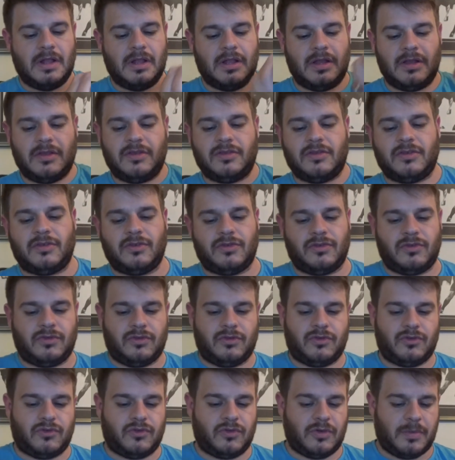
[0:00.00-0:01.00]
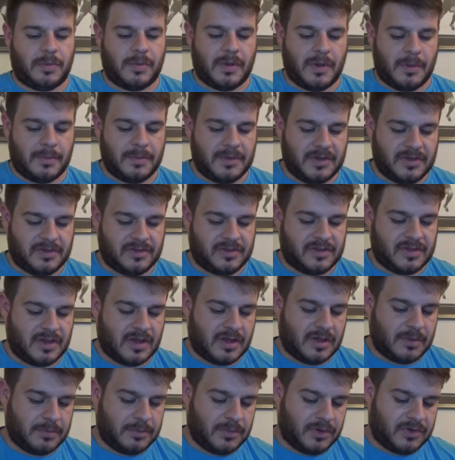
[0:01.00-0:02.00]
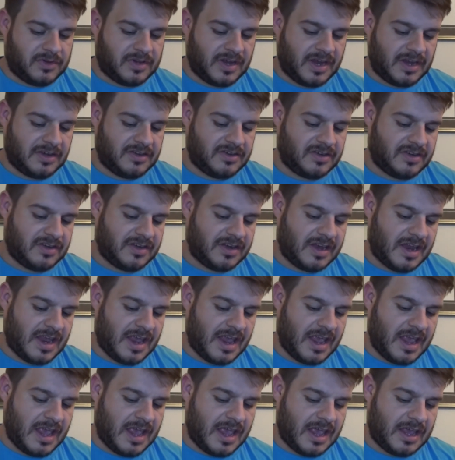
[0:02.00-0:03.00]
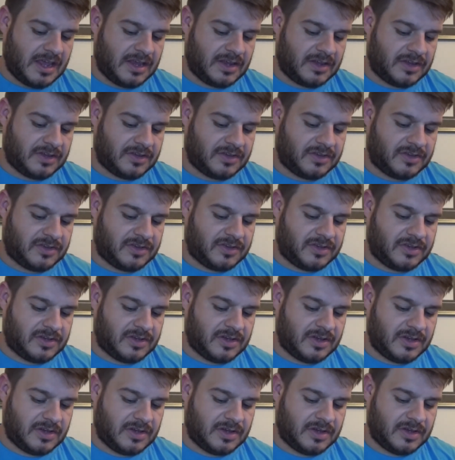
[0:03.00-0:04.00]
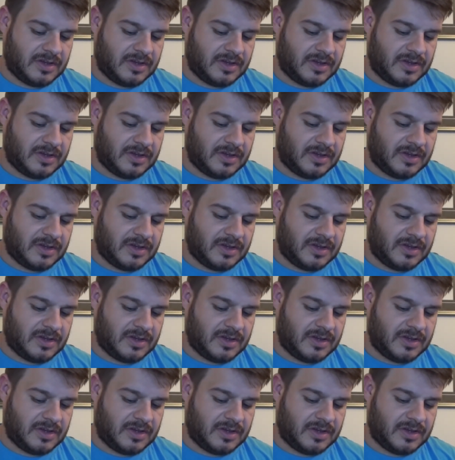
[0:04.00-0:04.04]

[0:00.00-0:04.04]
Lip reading: Let's drip up this Mutation X.